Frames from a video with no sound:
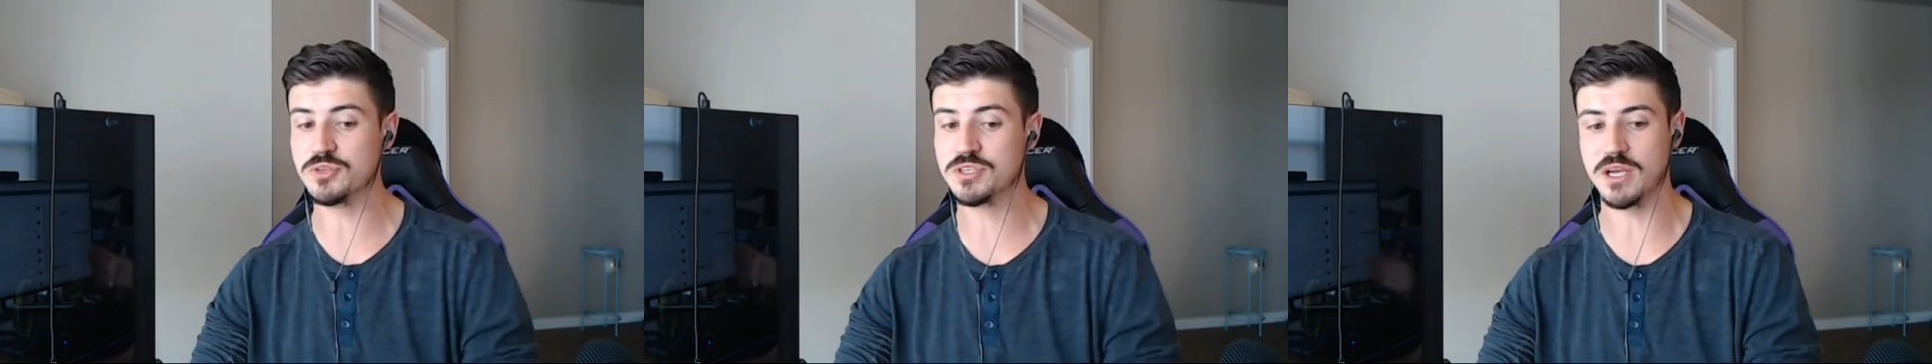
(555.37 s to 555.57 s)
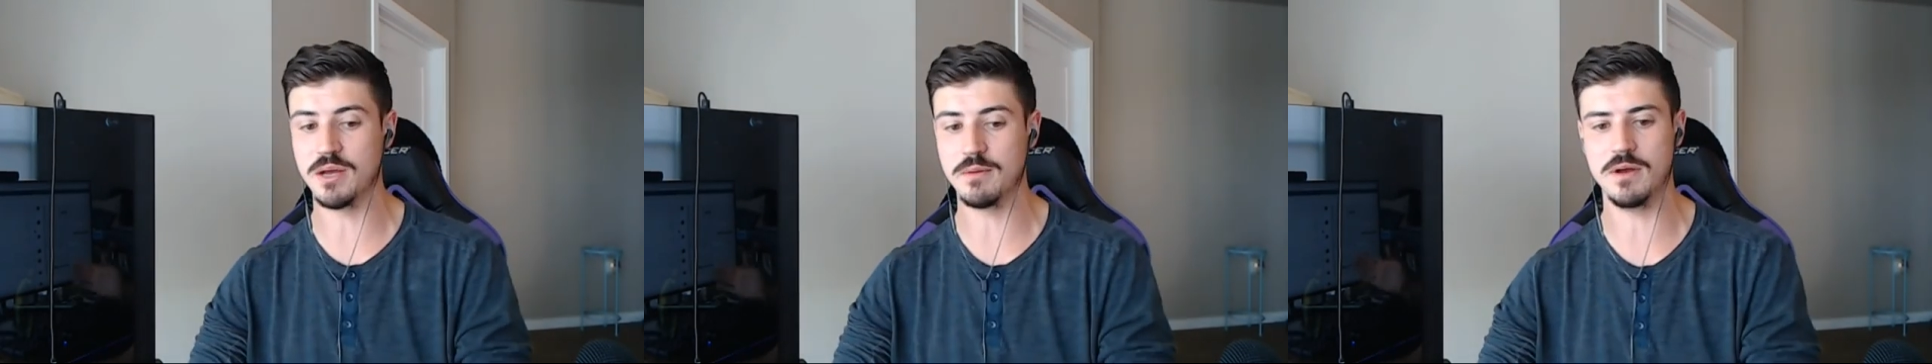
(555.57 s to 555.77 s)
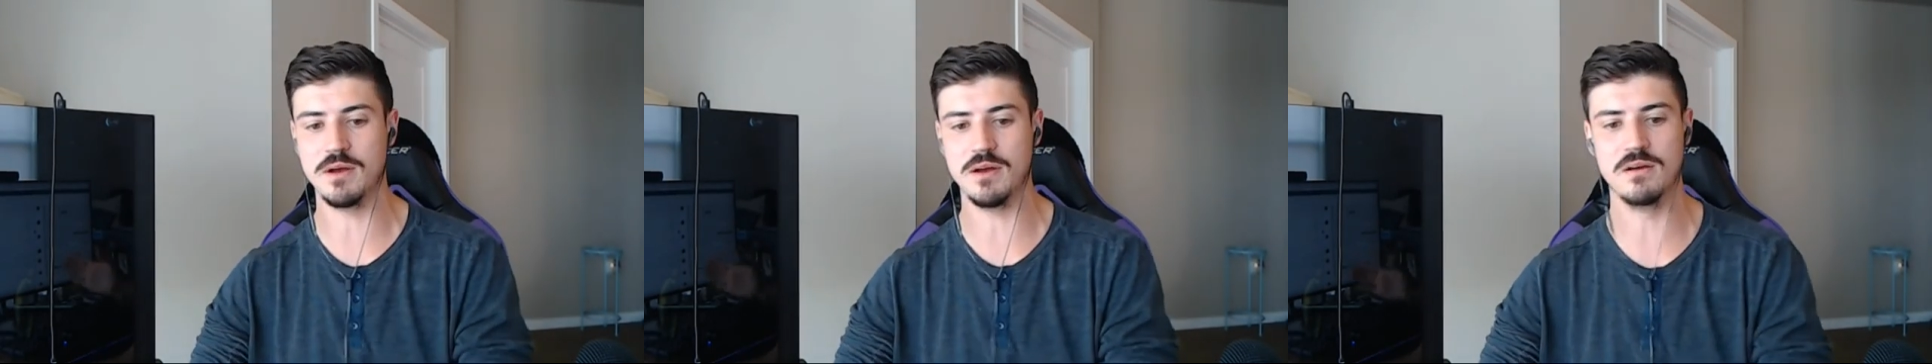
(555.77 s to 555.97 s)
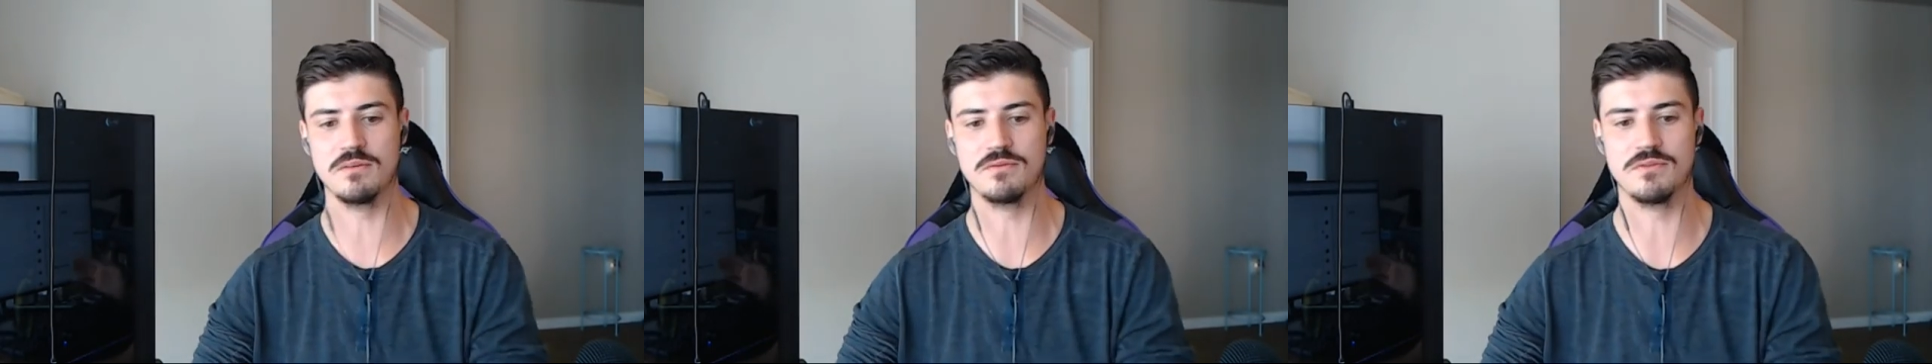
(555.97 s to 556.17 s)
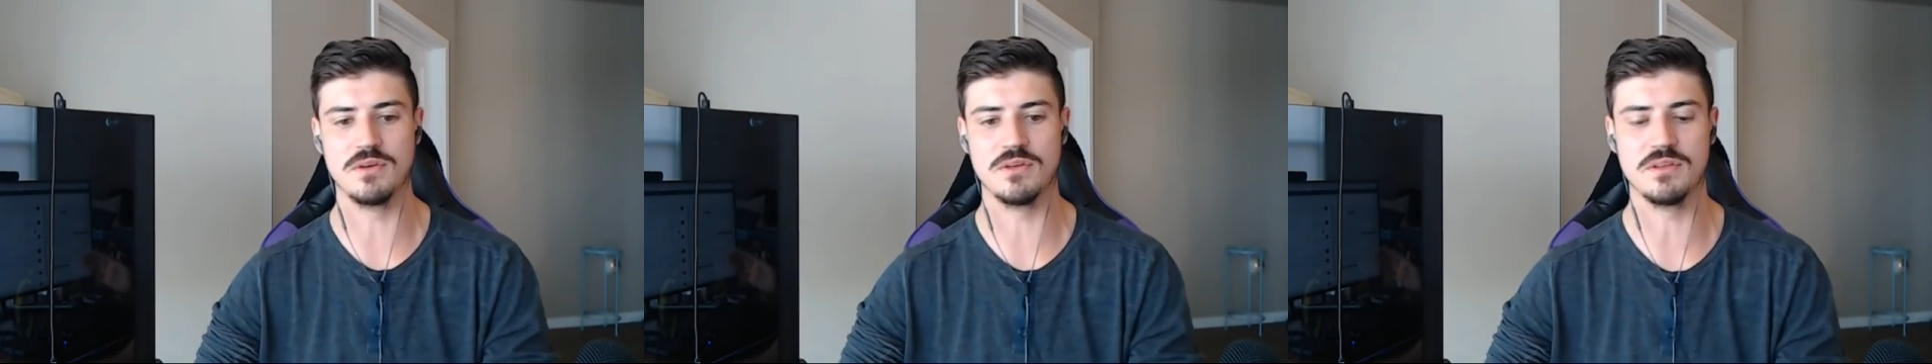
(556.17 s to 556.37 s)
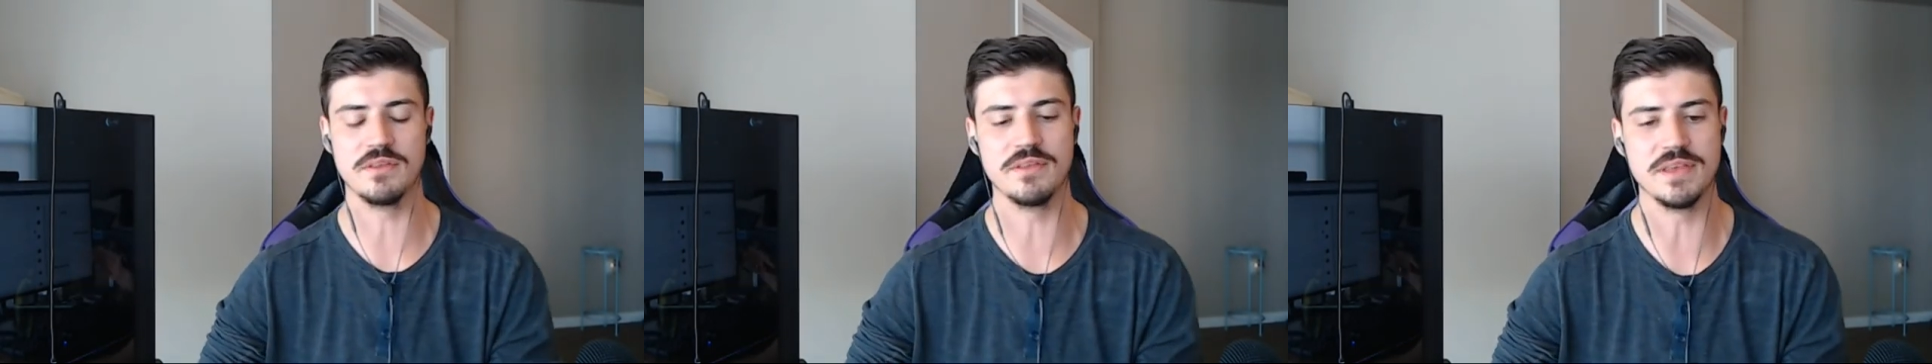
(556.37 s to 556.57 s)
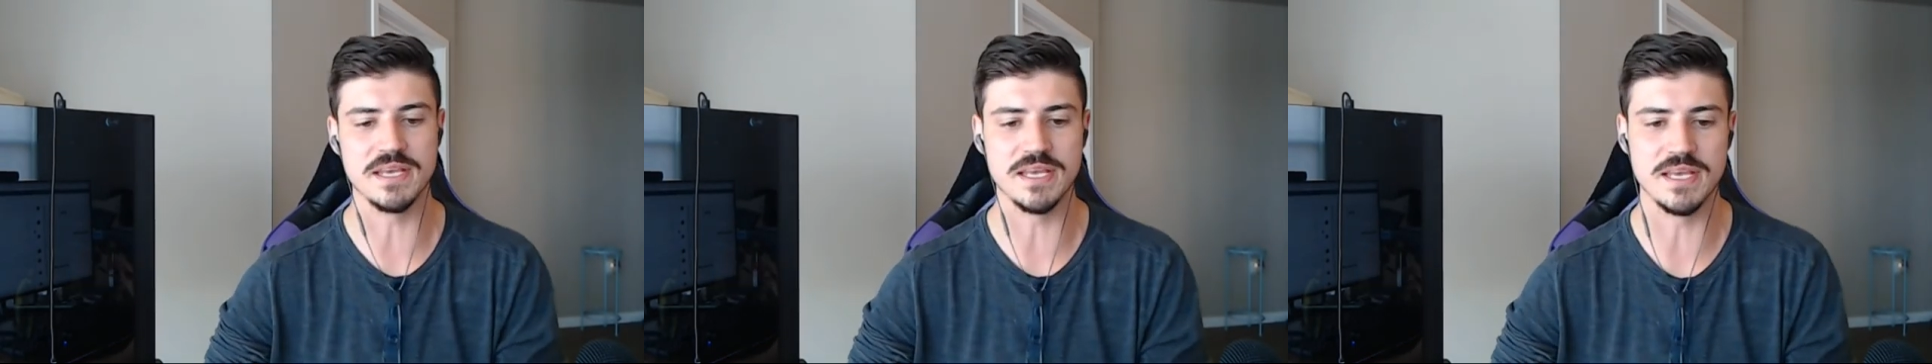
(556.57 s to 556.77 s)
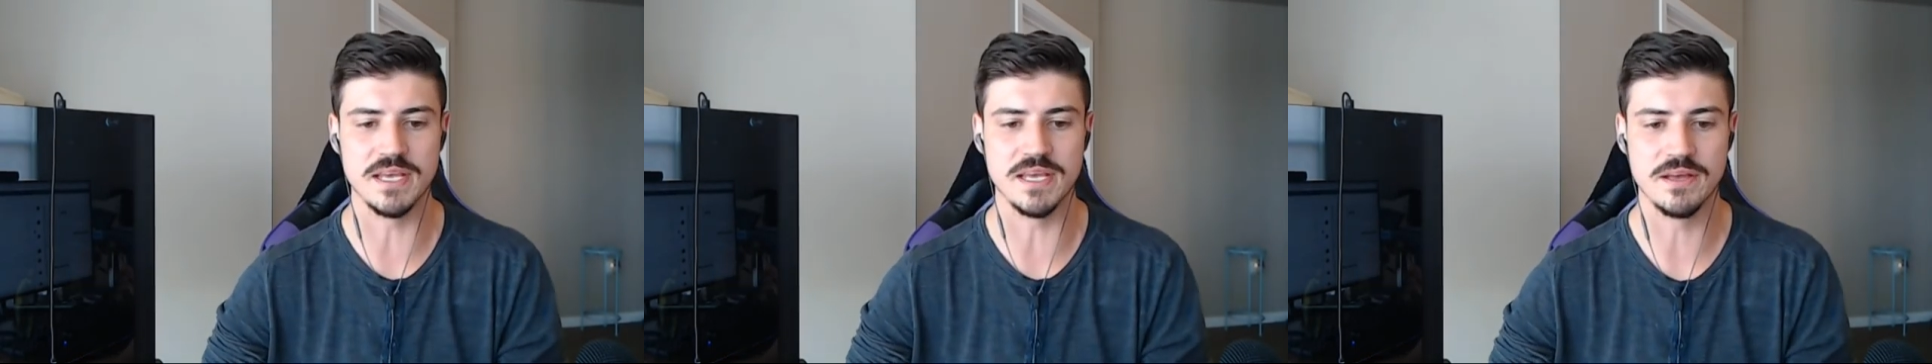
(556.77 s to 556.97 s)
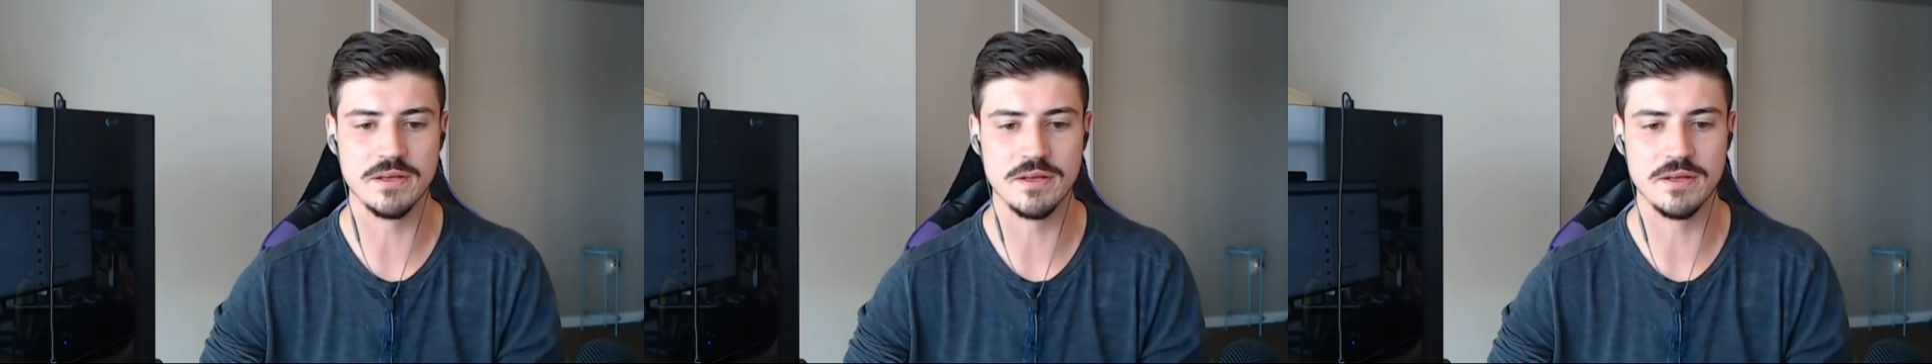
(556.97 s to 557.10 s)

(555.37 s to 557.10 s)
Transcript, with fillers: some of the